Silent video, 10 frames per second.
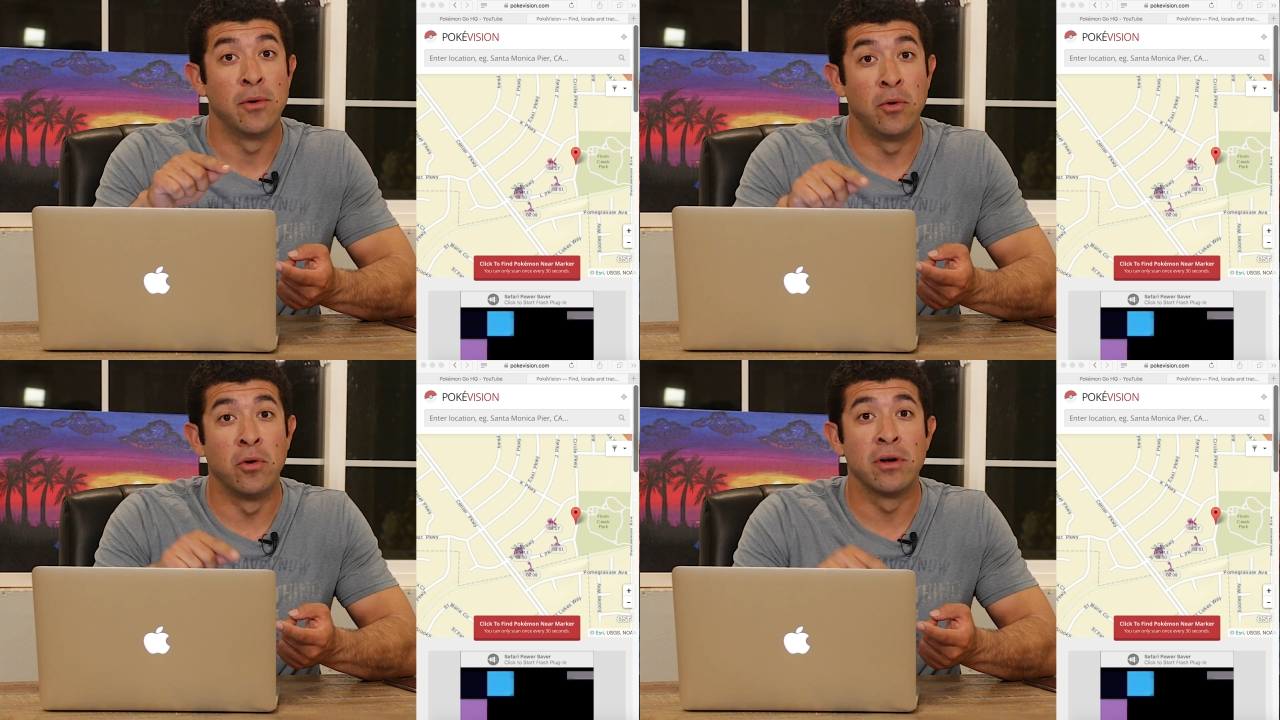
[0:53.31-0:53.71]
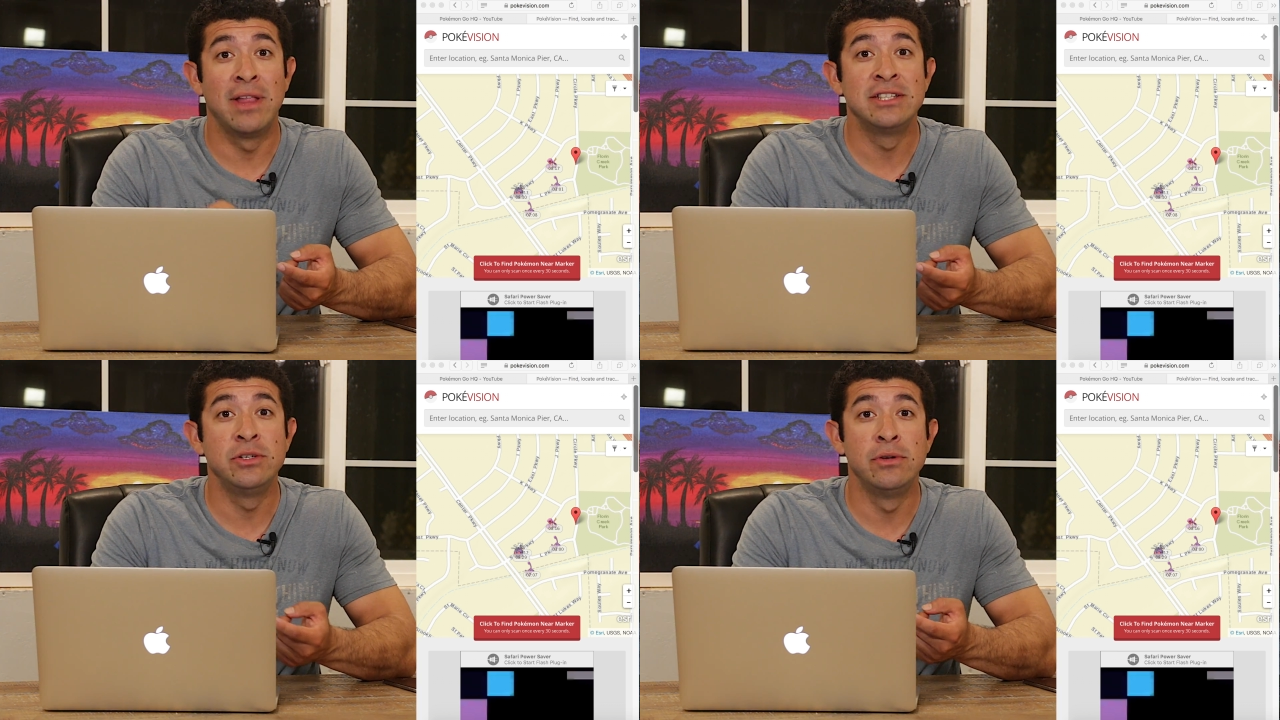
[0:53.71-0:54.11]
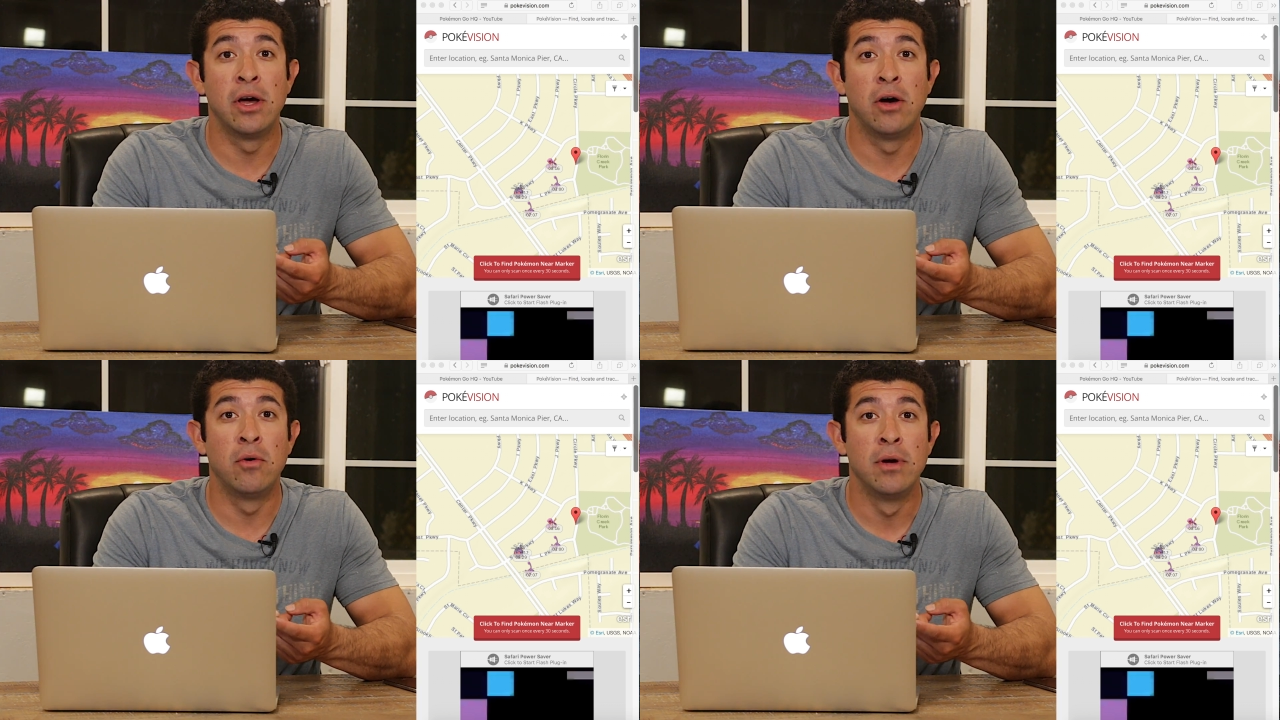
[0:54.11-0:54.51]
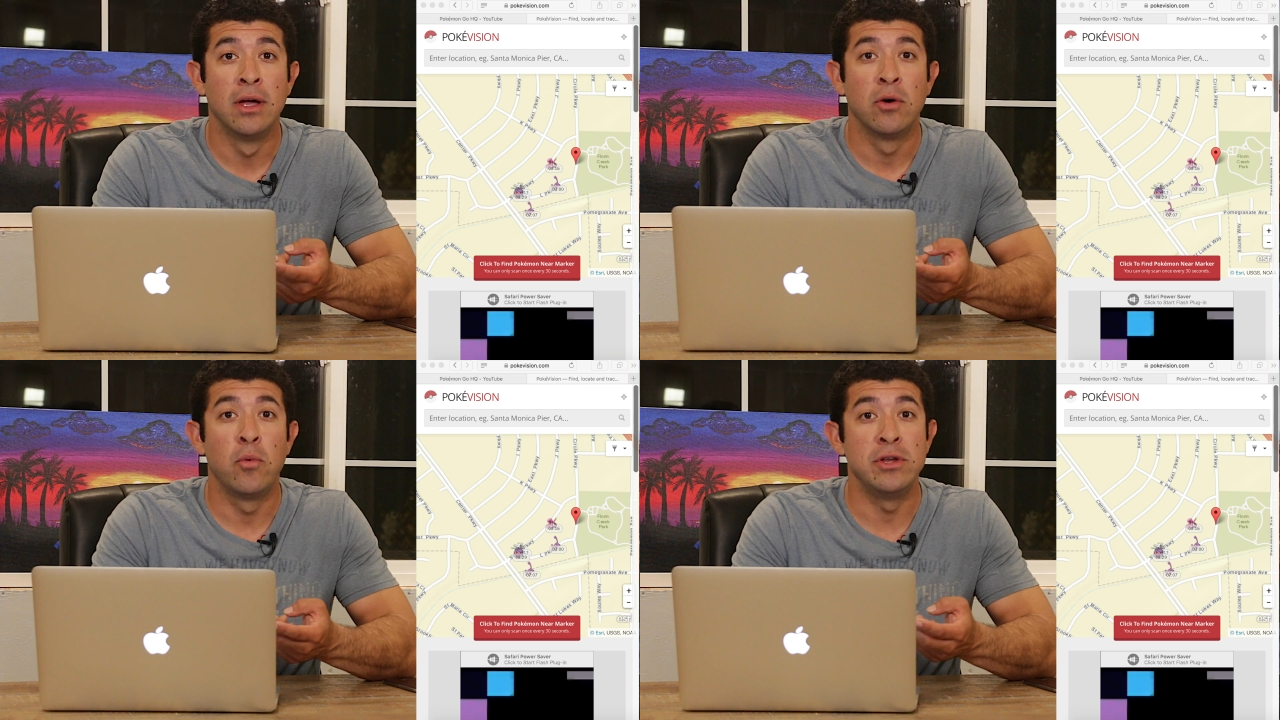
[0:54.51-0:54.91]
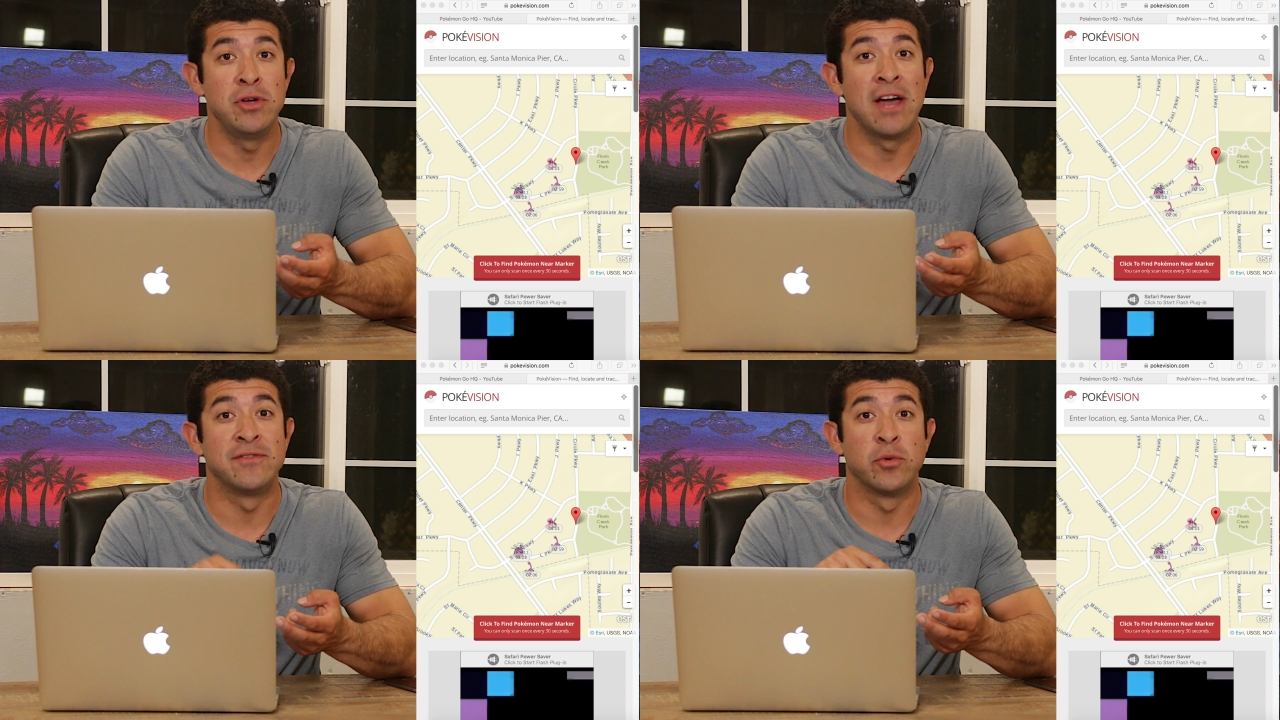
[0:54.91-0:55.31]
or lets you know when you
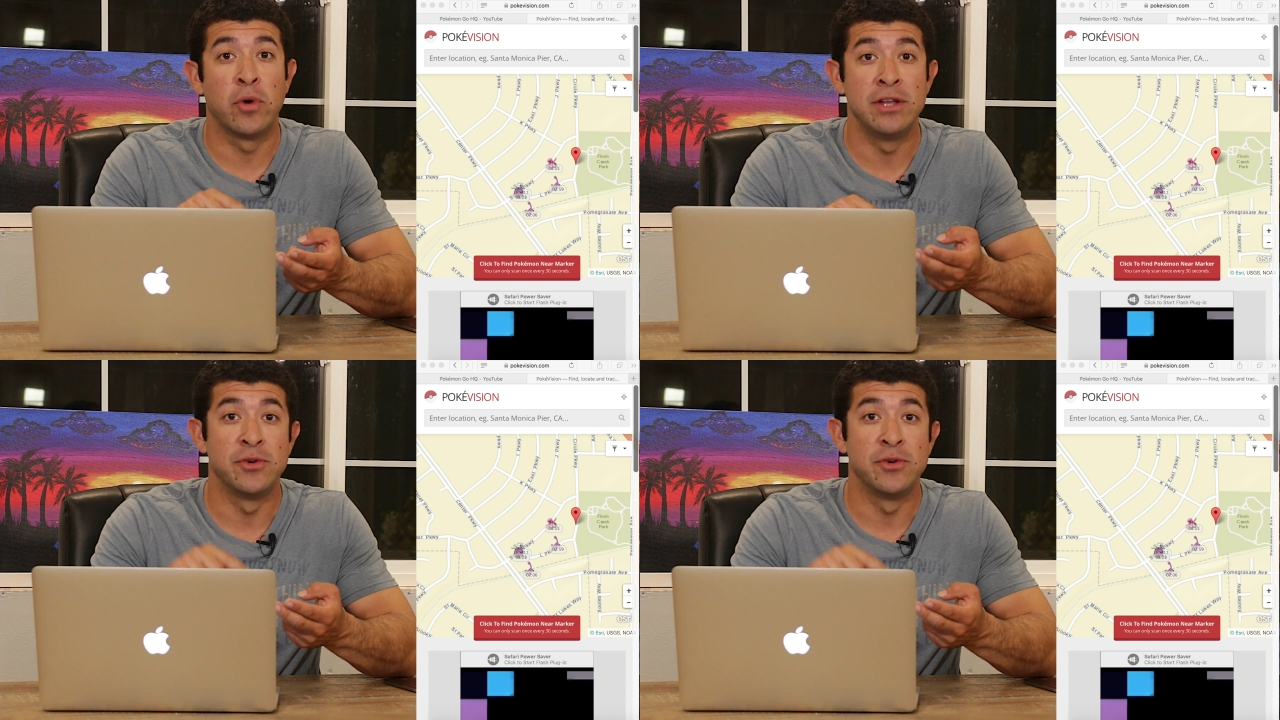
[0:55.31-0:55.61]
have to run